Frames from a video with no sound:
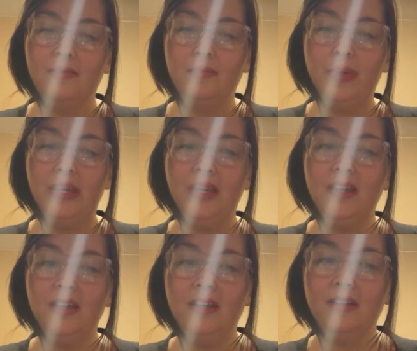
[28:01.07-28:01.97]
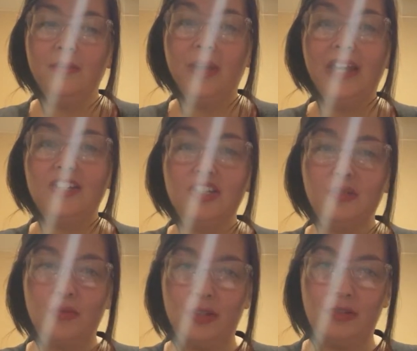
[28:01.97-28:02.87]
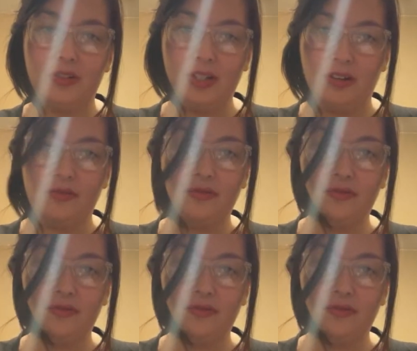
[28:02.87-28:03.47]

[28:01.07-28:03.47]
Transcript: Be patient with yourself.